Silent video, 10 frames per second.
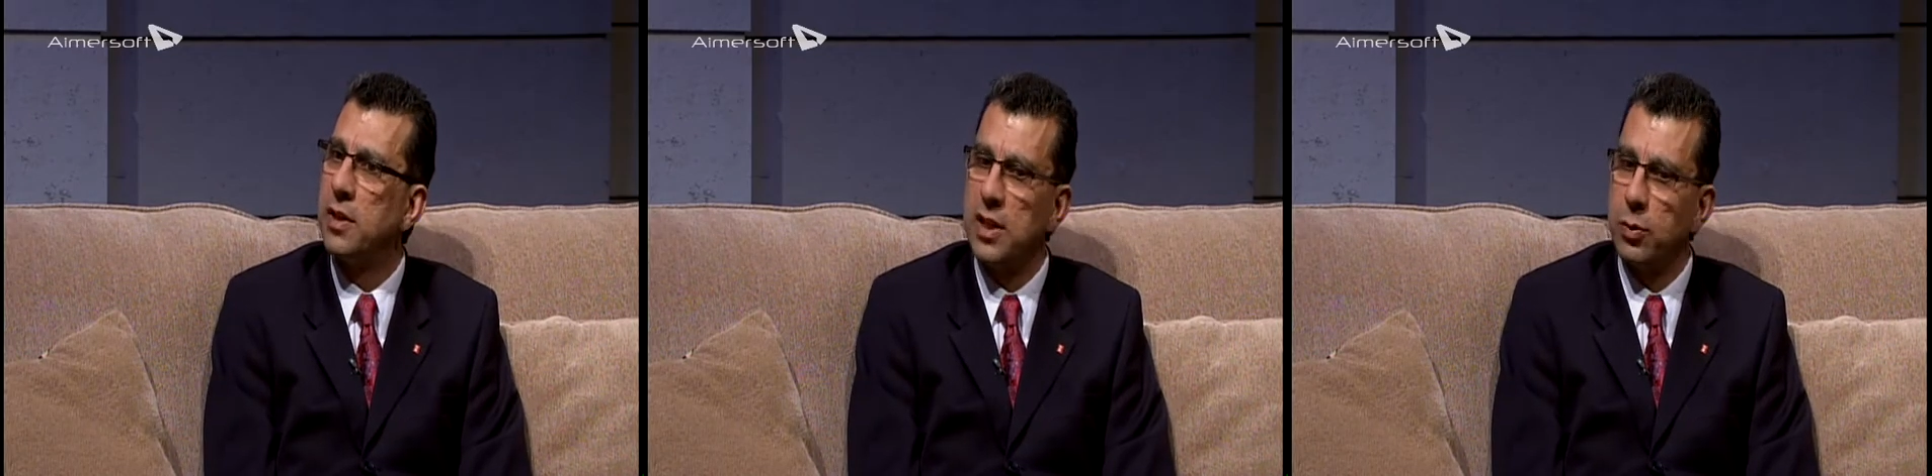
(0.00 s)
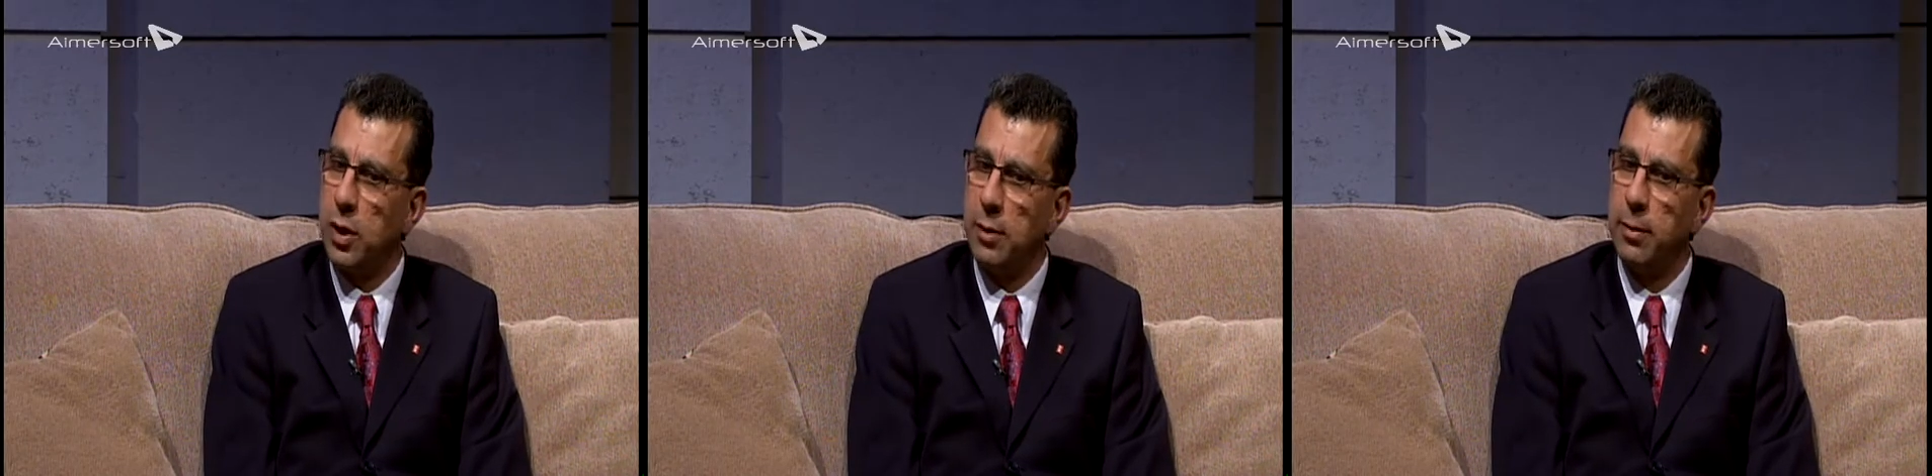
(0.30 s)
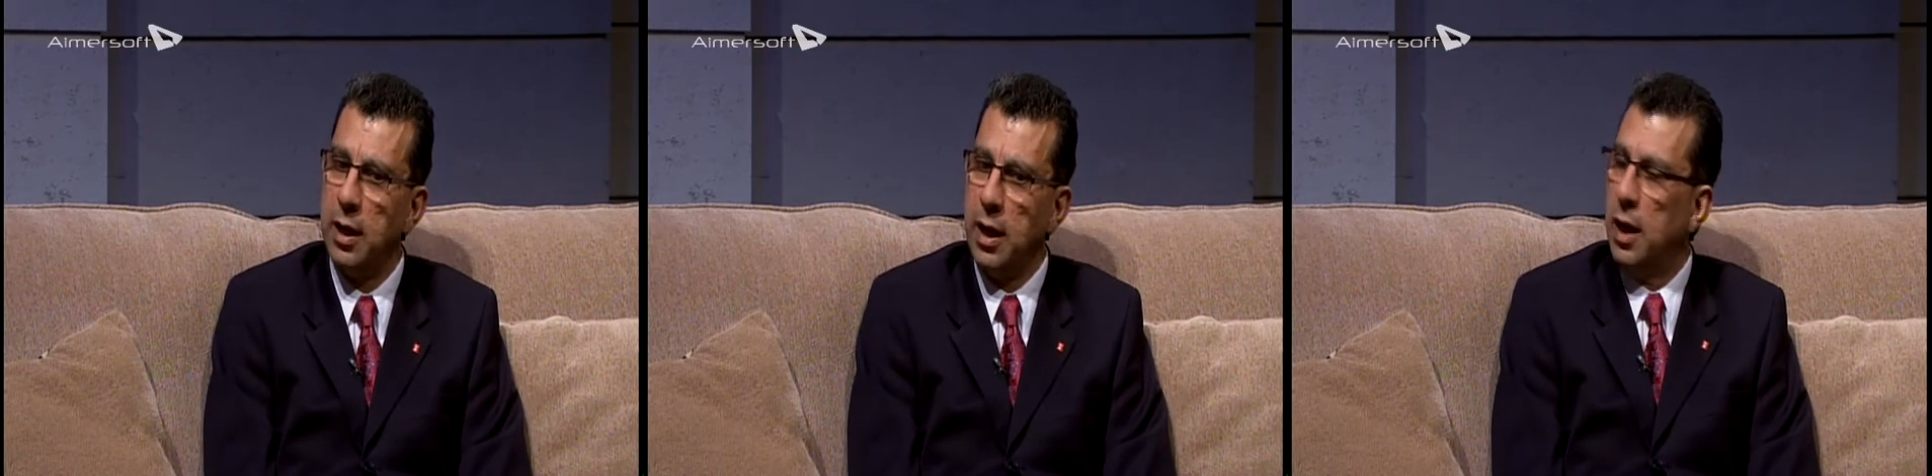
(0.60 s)
He says,
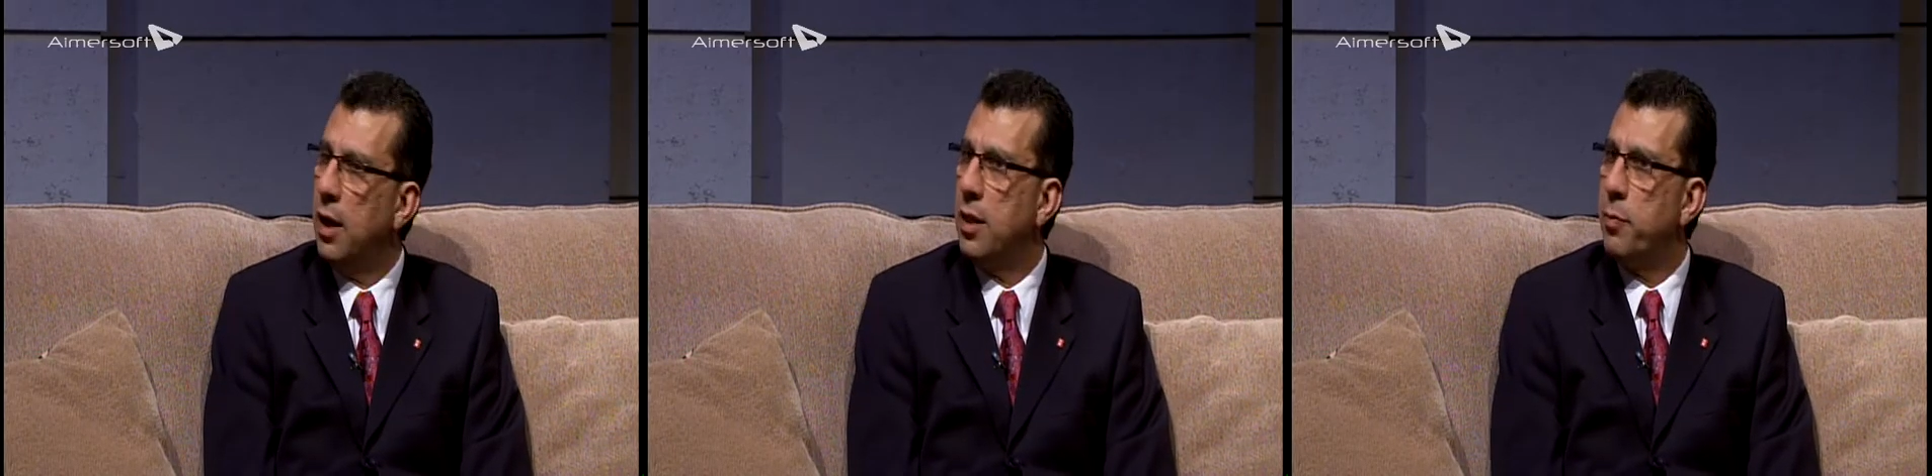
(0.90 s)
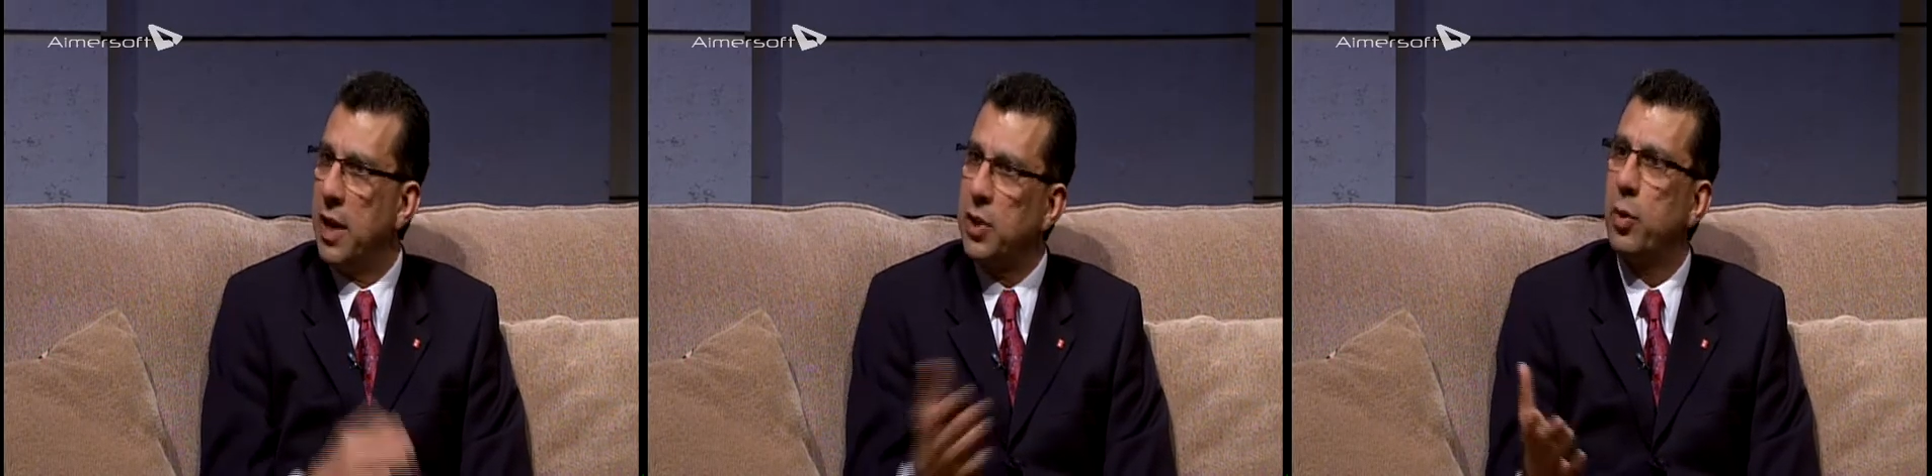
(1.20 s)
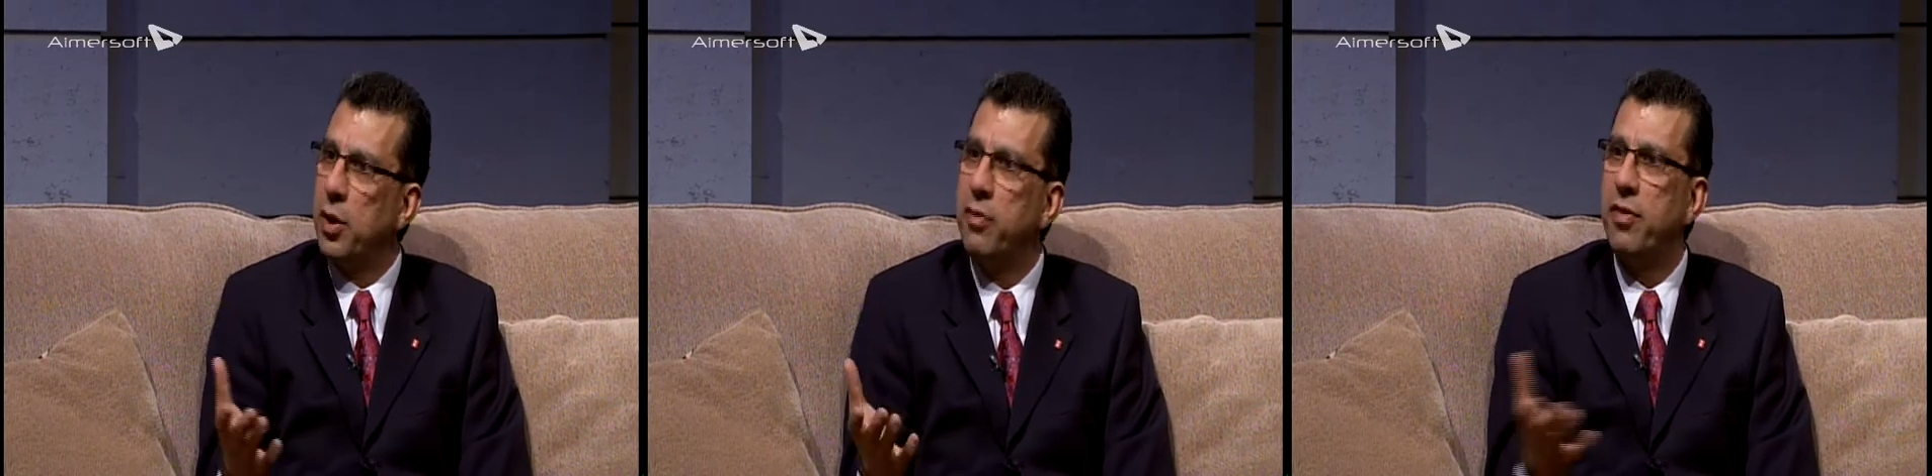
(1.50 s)
well, the
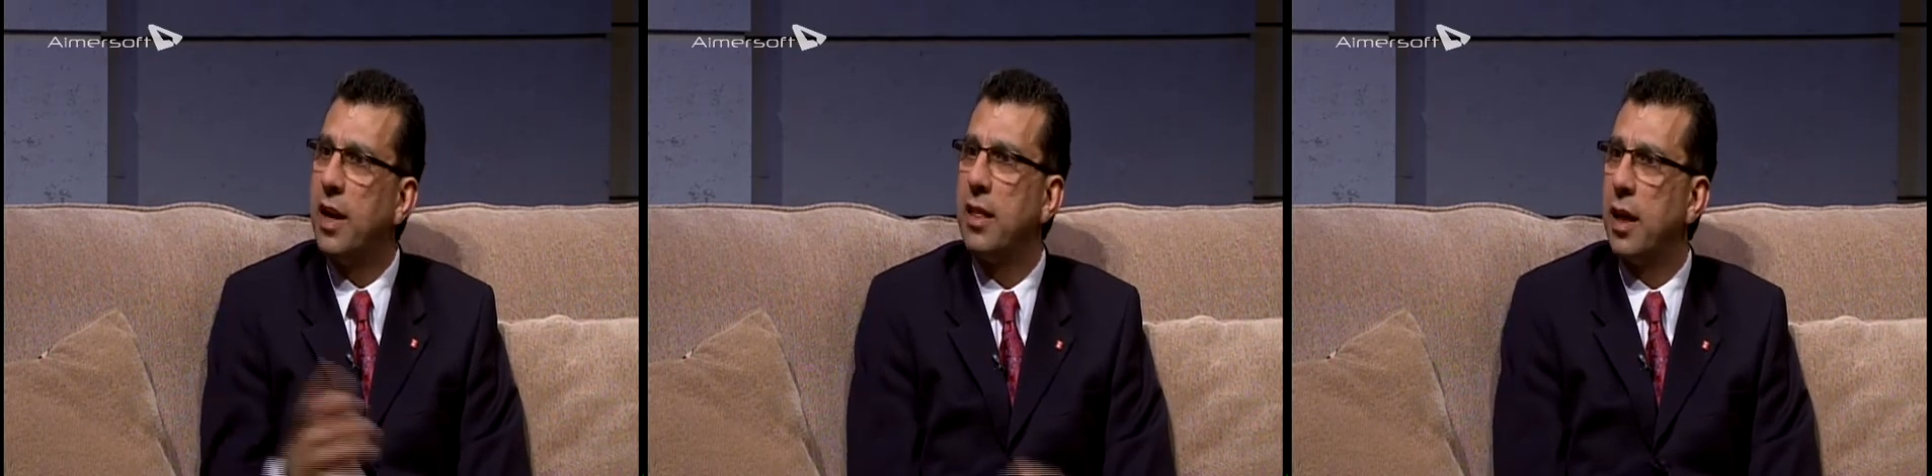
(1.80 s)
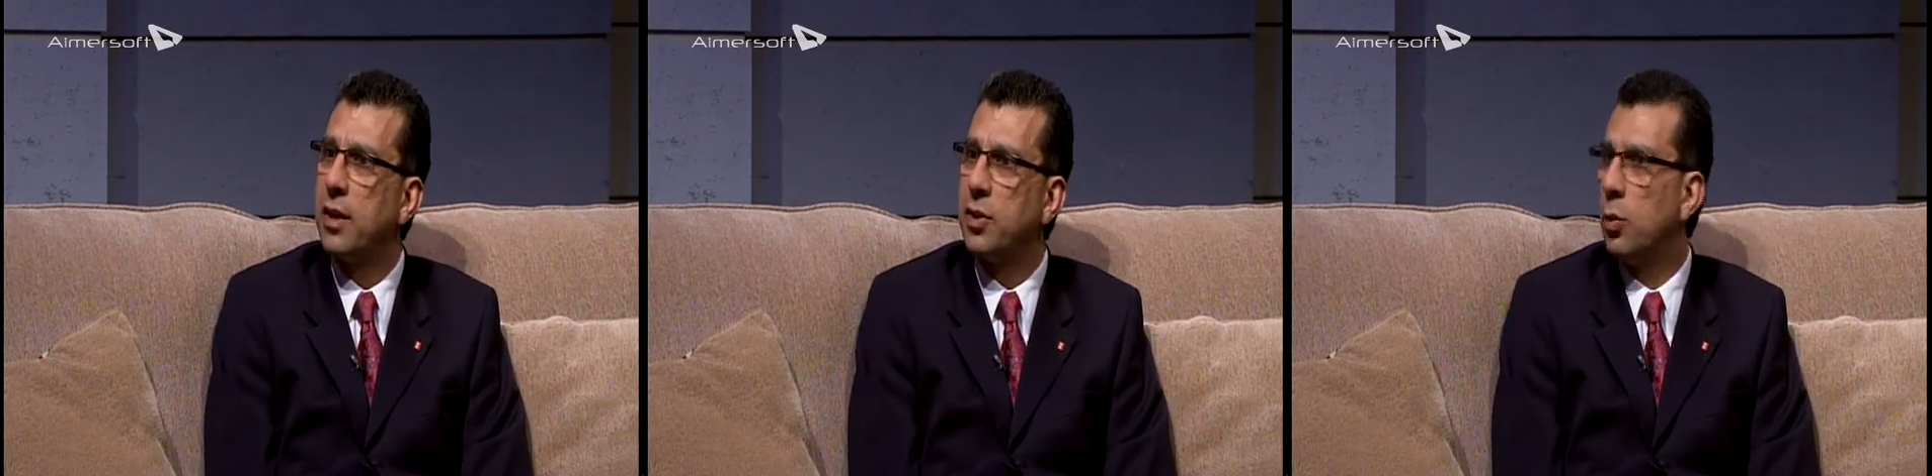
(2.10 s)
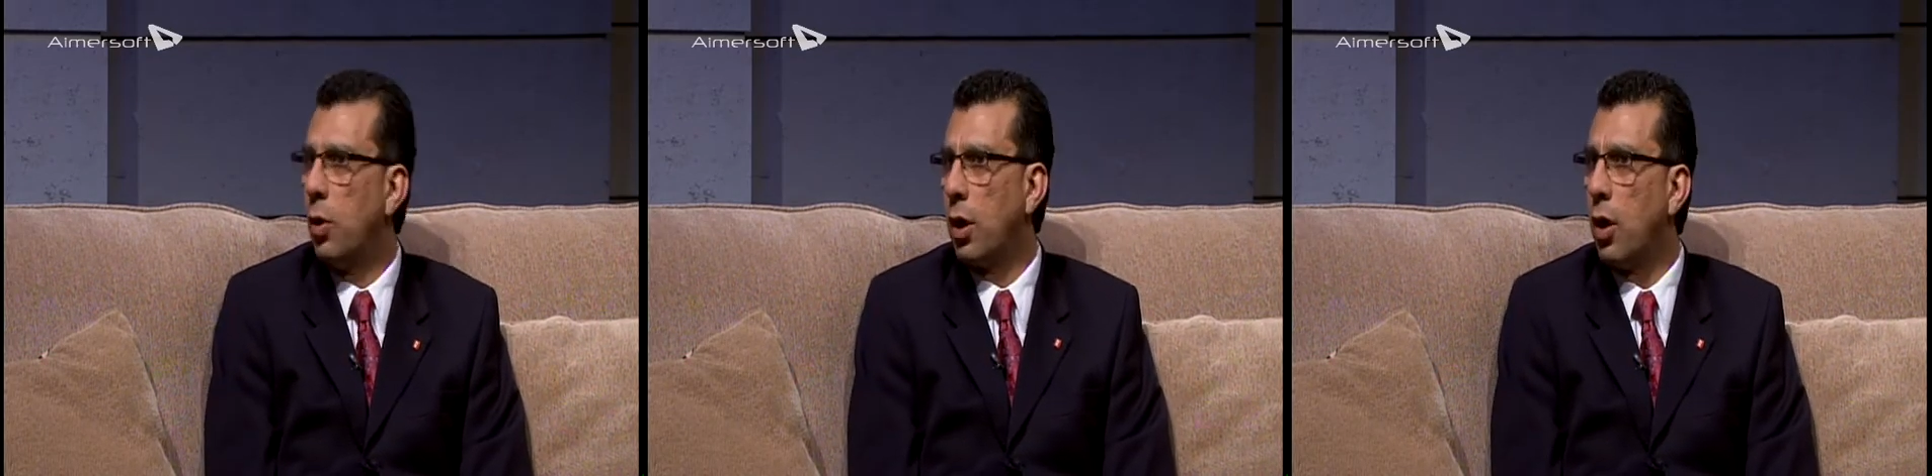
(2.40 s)
best way you fight that is
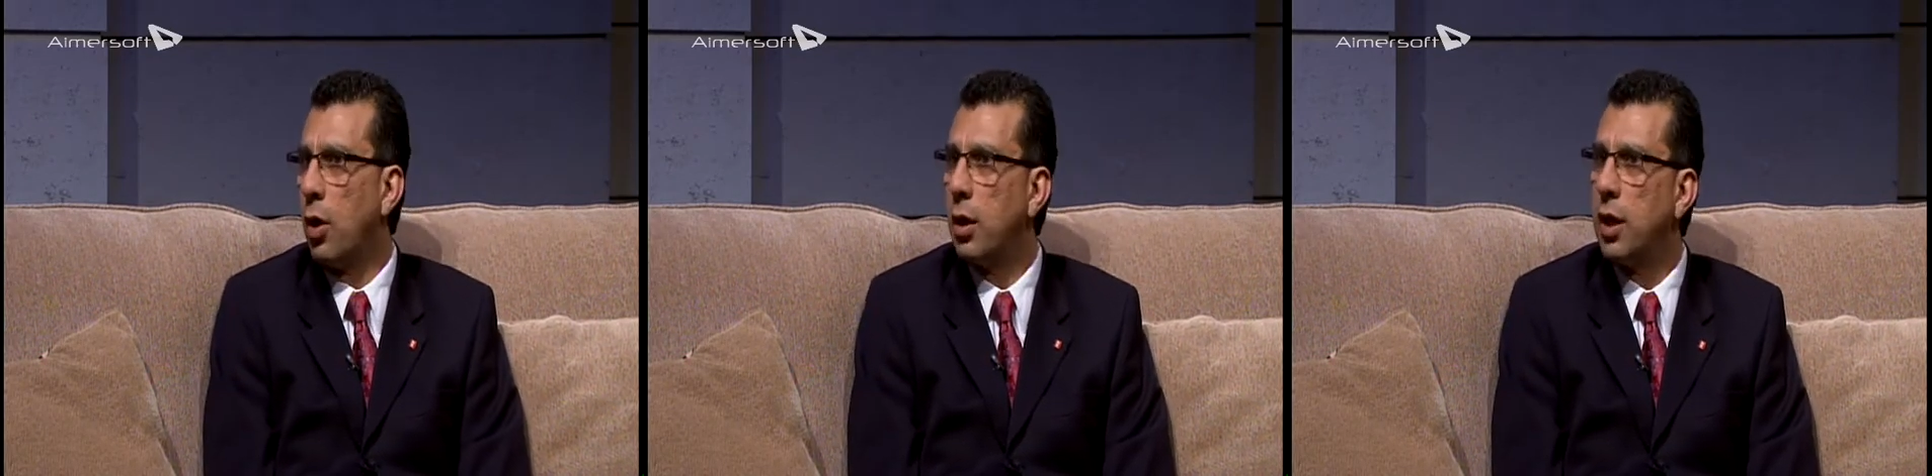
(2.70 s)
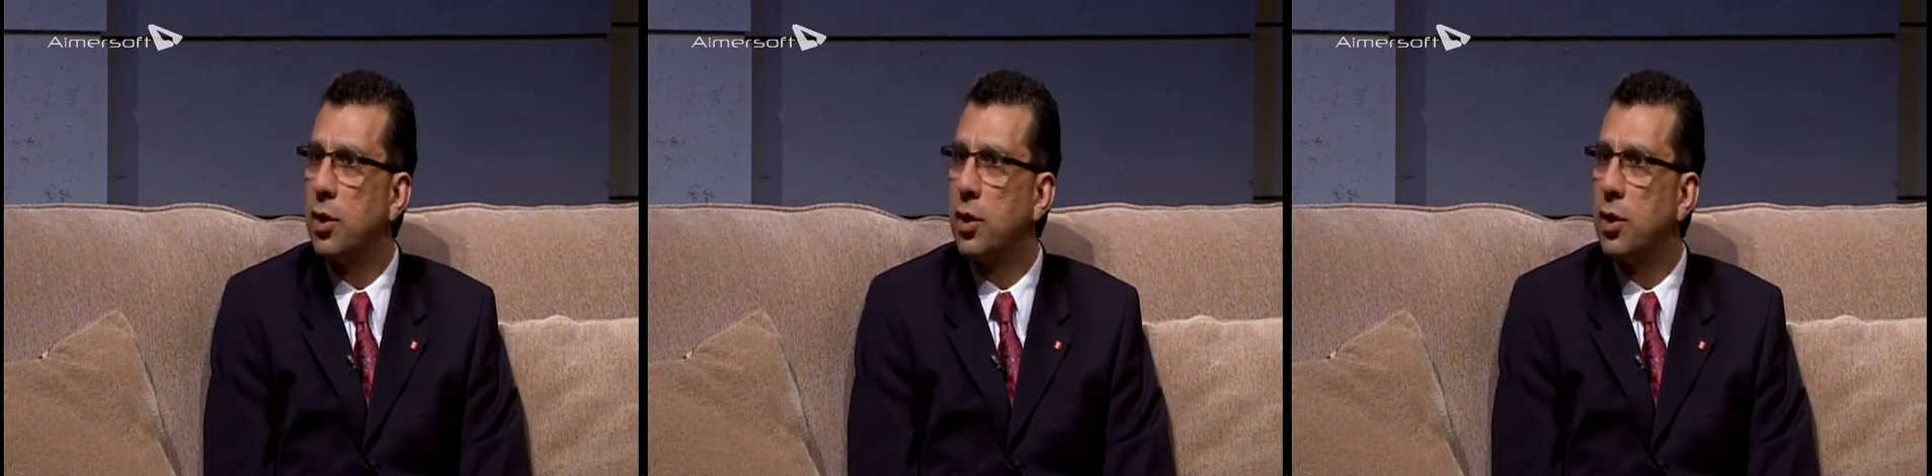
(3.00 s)
to work hard